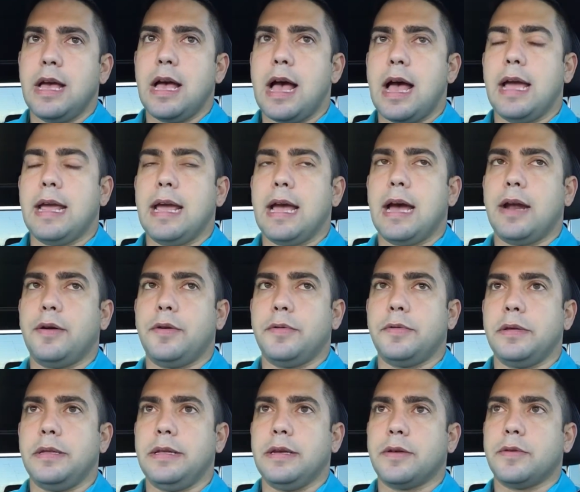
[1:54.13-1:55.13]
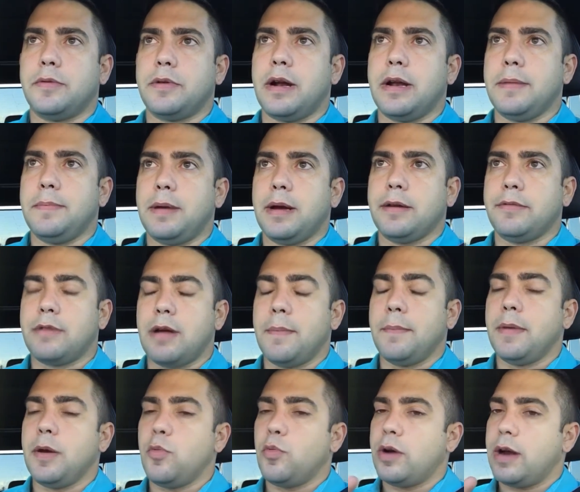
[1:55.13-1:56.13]
I had already karate
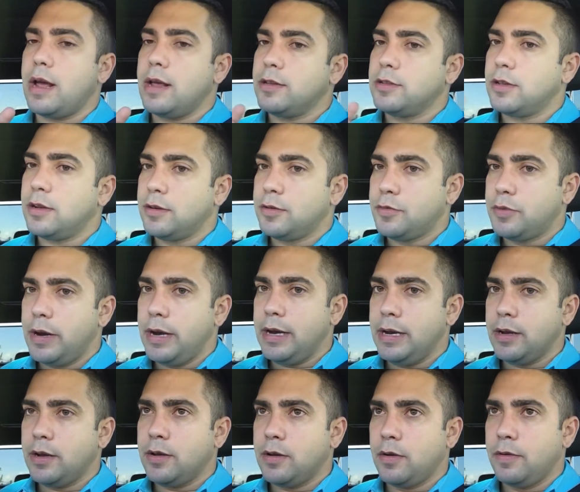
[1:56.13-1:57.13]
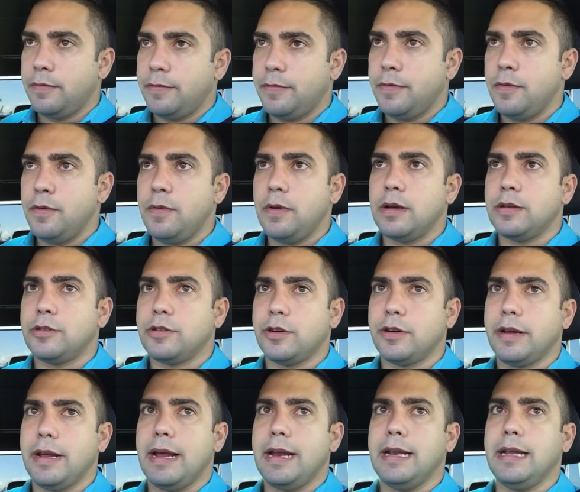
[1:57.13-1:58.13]
background, but when I started training kung fu, I
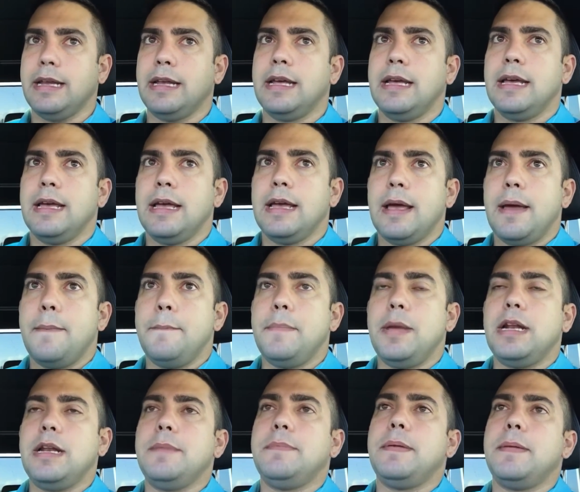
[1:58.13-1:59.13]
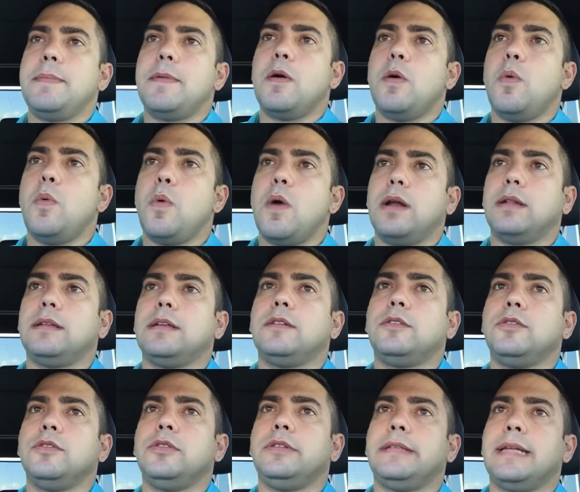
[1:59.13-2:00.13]
started getting many people who
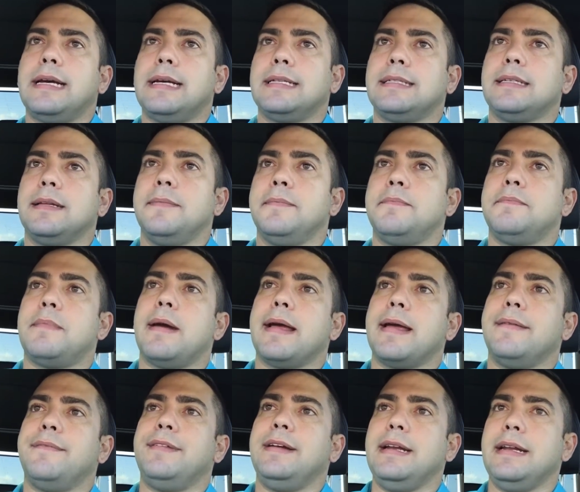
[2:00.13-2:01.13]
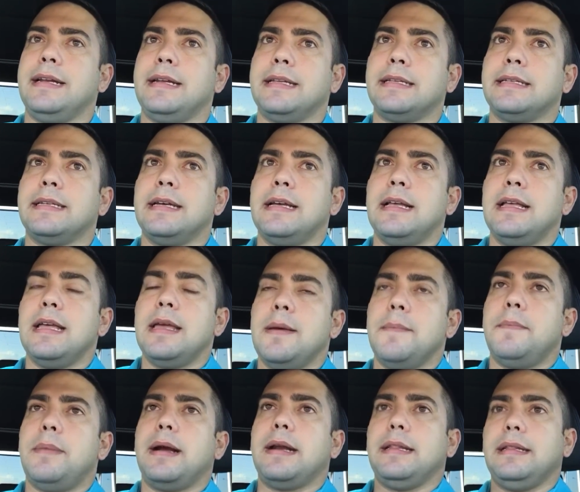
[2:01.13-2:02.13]
wanted to test my abilities.
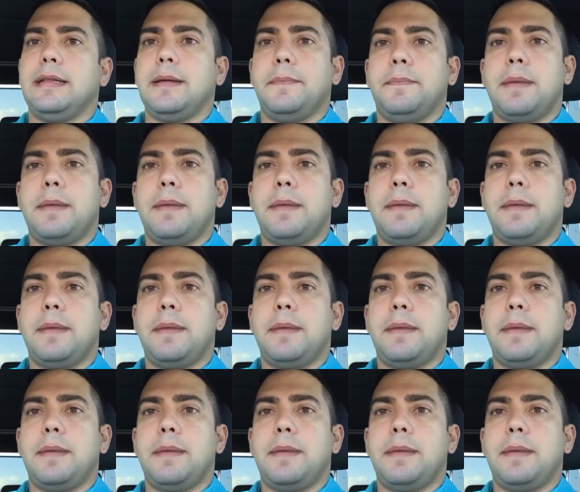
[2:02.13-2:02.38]
But in the